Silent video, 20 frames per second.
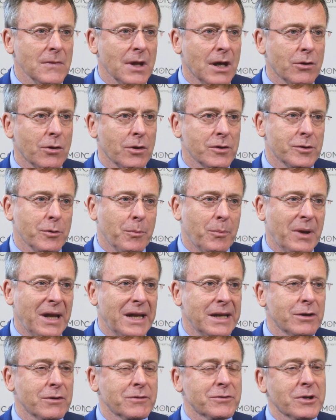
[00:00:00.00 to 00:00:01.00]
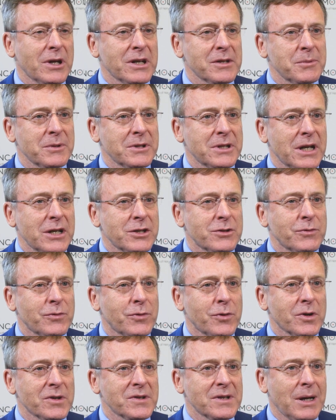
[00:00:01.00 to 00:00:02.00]
and also planning of transplantation,
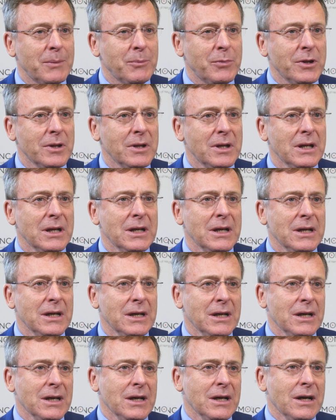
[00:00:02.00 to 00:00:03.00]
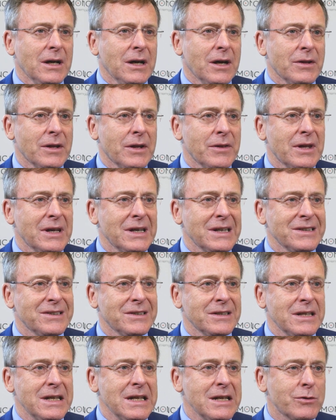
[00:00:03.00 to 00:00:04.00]
for example. Then
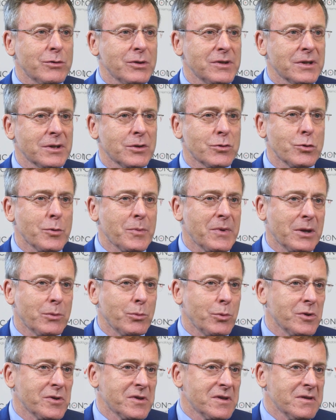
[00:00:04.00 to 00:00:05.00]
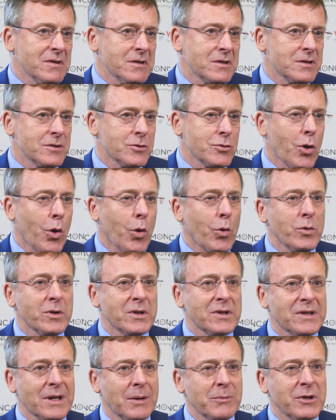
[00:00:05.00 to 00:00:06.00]
there's an increasing group that wasn't
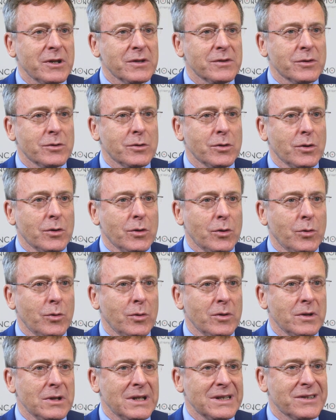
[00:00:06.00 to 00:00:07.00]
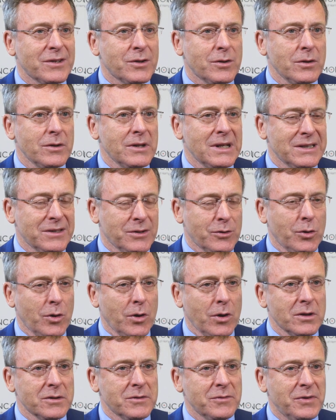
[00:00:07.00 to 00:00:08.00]
known some years ago. That's that's called